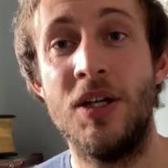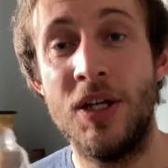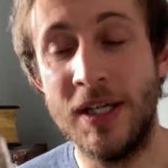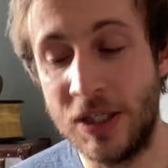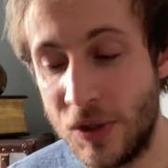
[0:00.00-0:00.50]

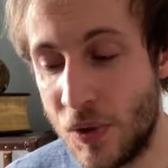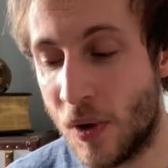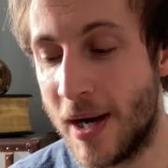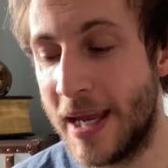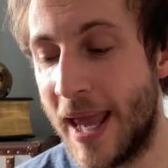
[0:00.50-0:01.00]
It's
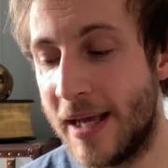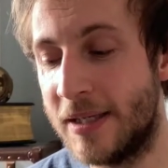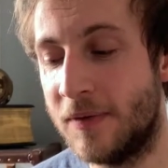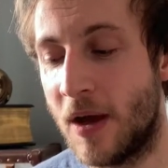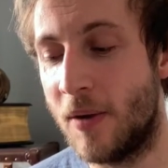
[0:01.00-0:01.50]
not a case
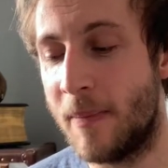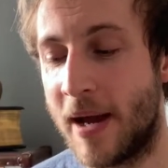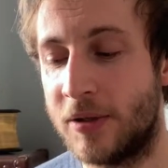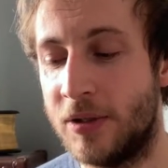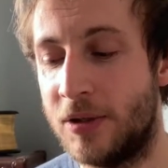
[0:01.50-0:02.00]
of going
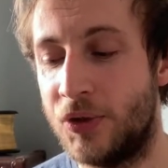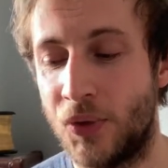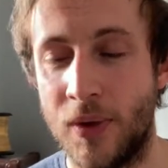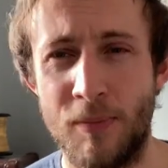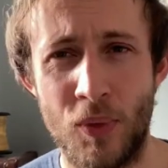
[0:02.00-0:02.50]
back to the
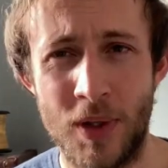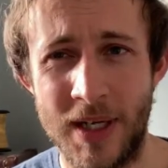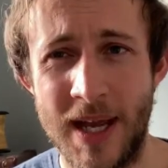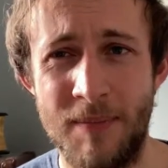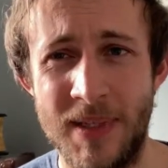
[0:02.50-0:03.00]
drawing board
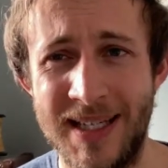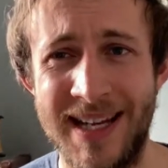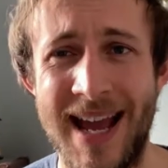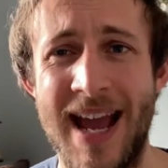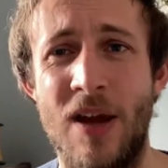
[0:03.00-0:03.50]
and emptying
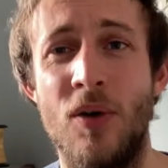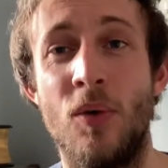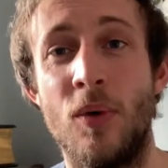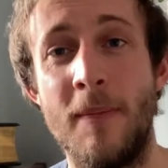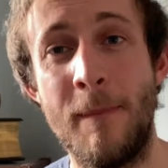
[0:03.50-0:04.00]
it out.
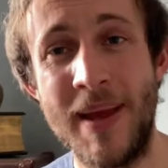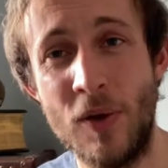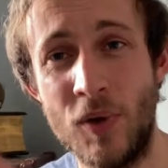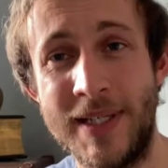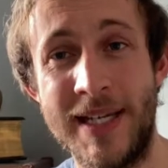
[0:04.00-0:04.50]
We're
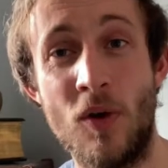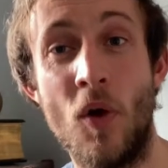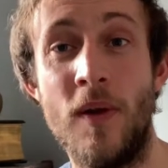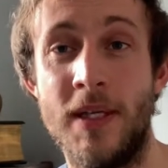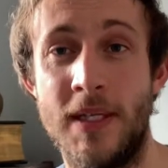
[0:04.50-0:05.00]
building
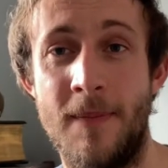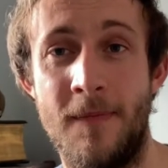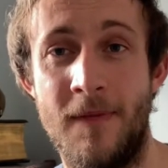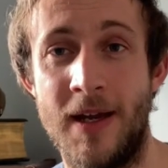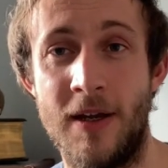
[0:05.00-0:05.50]
on
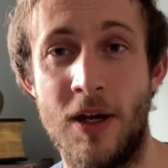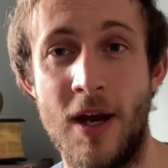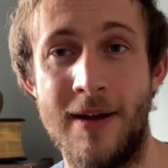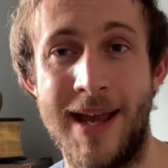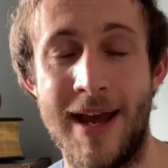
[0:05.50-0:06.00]
something,
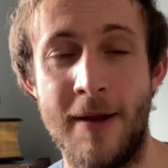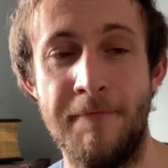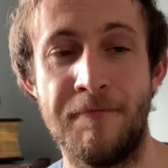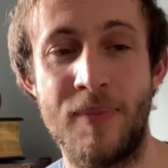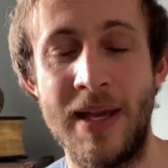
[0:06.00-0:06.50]
okay?
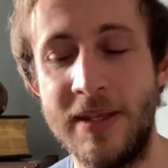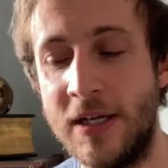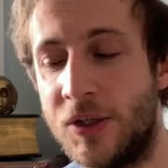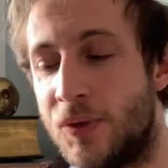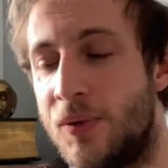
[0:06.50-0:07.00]

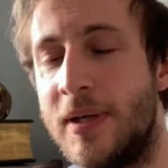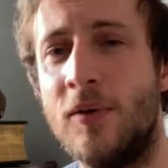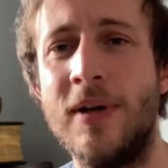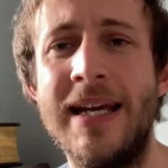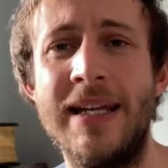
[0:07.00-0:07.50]
These are all
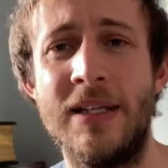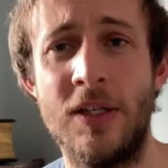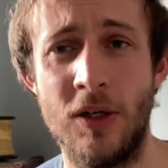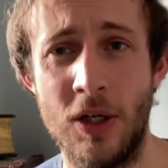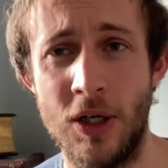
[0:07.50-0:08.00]
little hints
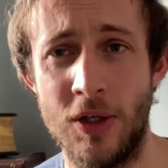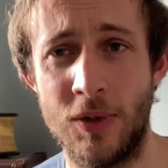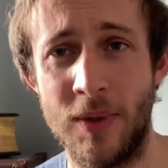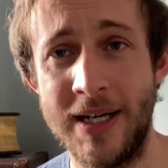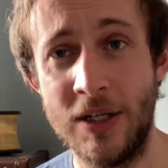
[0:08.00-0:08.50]
and clues.
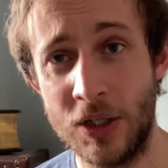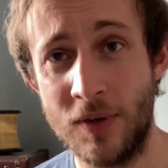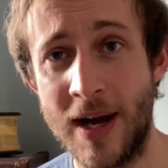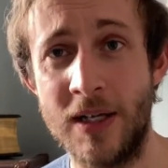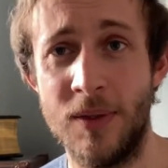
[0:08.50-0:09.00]
We're
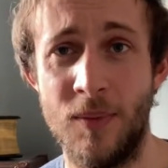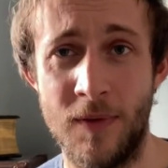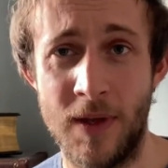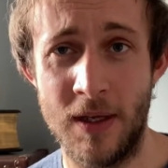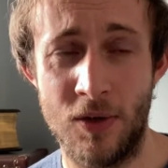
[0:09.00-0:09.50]
interacting
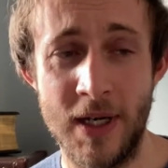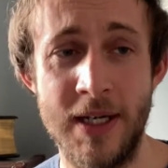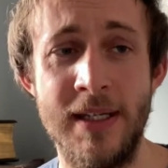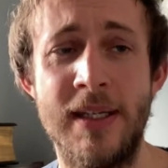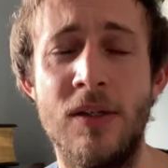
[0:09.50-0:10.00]
with the
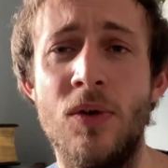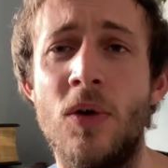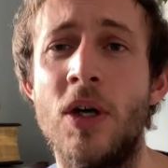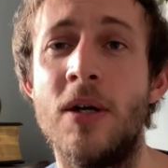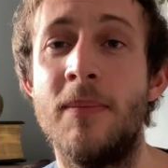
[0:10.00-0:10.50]
ingredients. It's
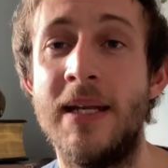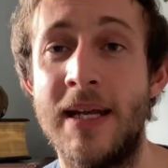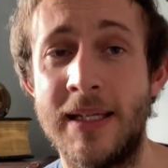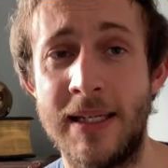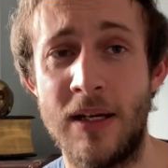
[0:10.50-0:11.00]
not going to be
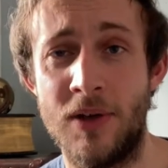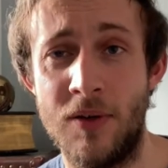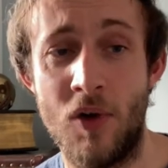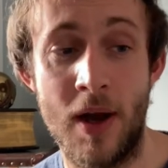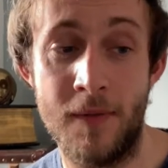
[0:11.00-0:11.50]
necessarily
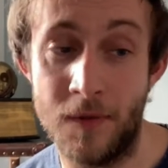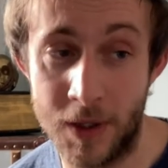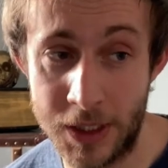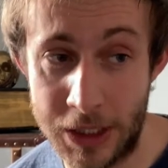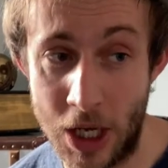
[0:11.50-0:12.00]
right
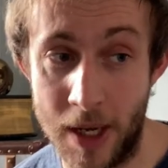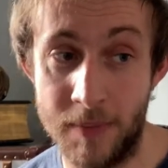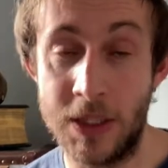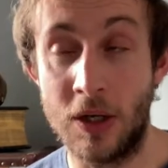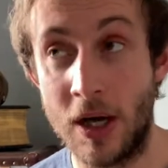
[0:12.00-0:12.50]
first time.
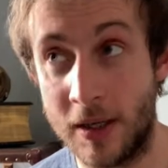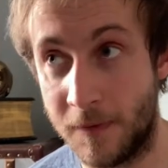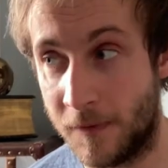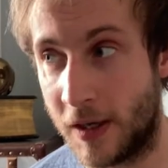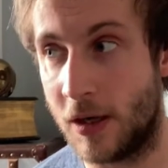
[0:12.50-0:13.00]
So kind of
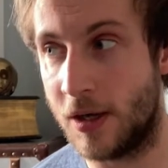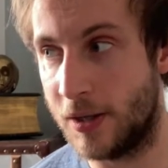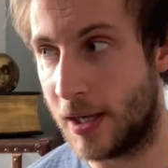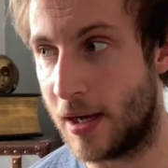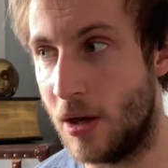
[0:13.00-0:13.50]
think,
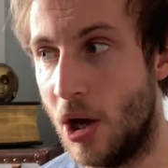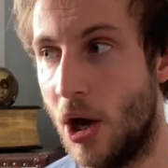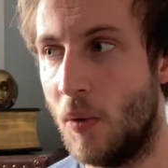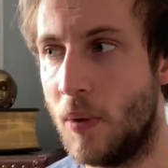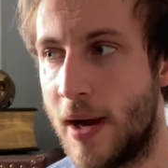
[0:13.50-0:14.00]
okay,
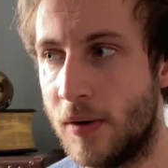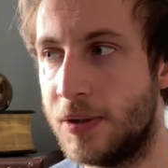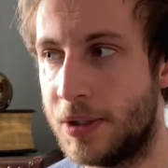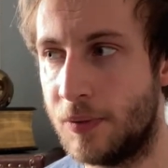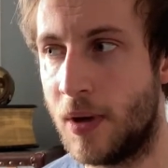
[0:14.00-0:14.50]
what
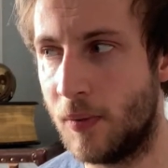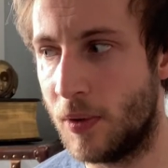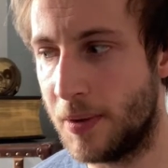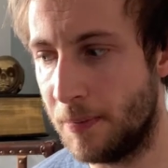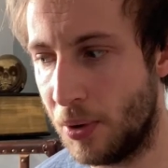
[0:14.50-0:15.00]
else do I
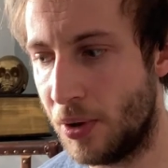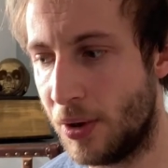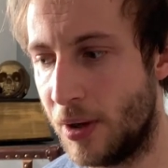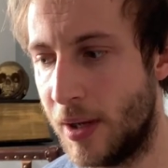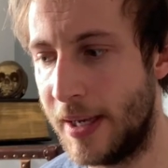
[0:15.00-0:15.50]
want to
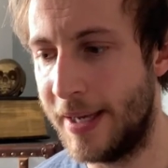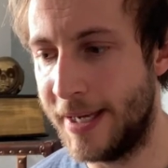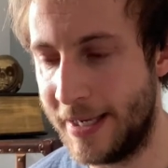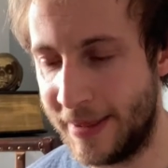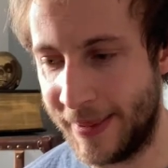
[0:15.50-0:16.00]
put
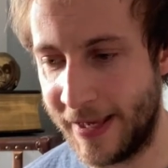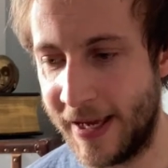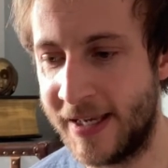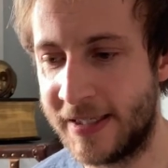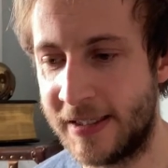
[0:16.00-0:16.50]
in
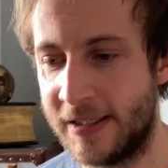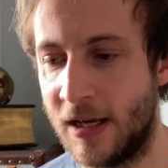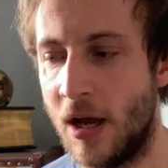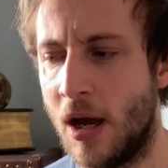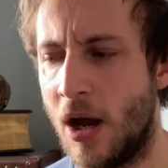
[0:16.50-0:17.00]
this?
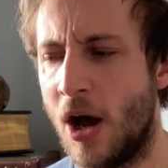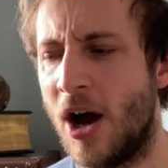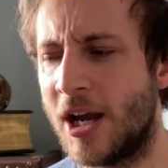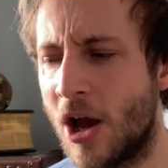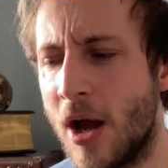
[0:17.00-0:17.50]

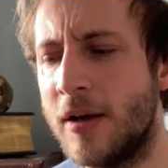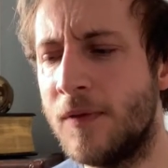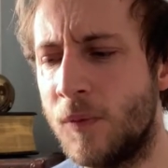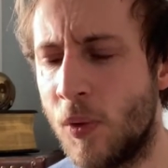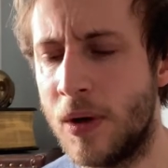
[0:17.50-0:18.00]
I kind
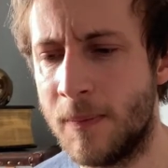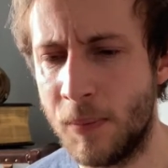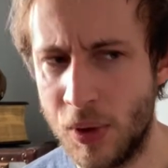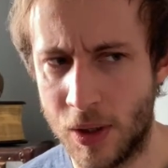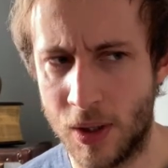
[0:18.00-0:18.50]
of want
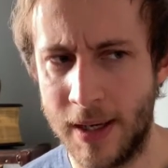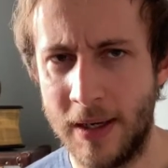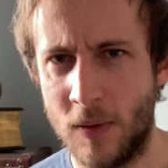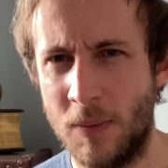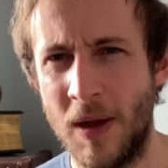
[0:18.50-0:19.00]
to put a
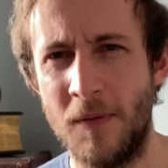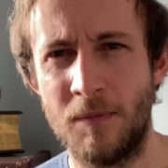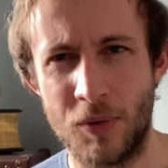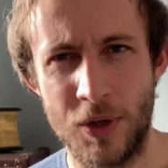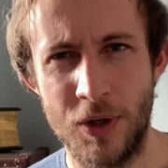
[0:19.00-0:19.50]
little bit
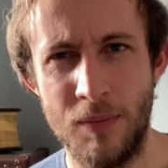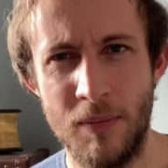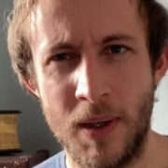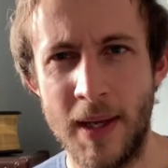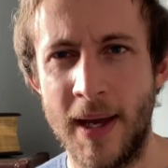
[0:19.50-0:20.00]
of
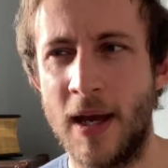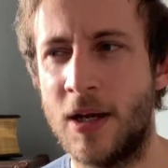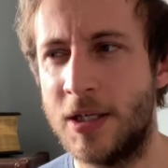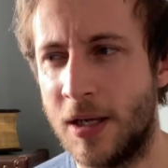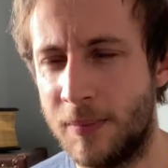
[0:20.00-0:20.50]
broom And
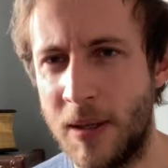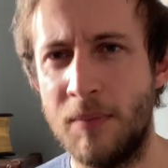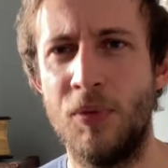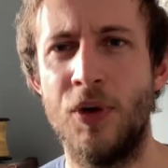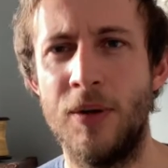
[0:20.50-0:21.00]
I don't
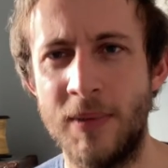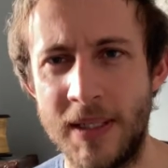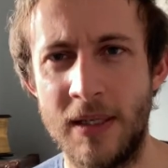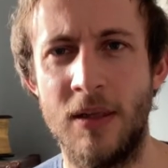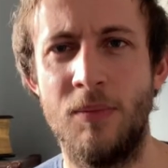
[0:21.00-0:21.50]
mean broom as
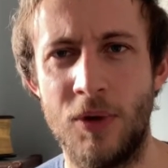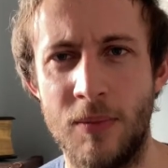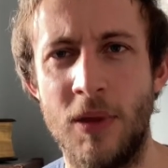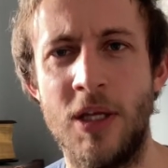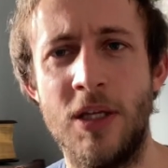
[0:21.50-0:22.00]
in the
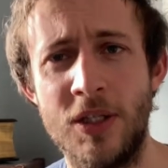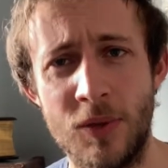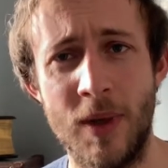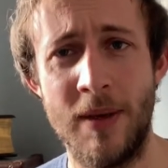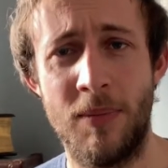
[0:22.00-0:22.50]
broom that you
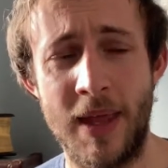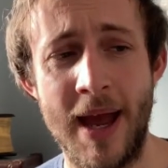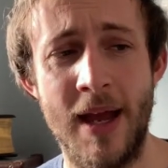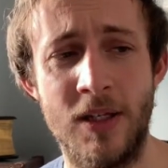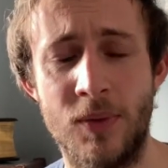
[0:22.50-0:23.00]
sweep the
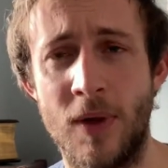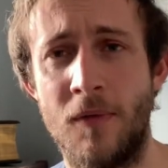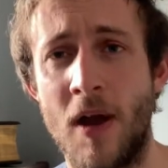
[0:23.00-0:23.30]
house with.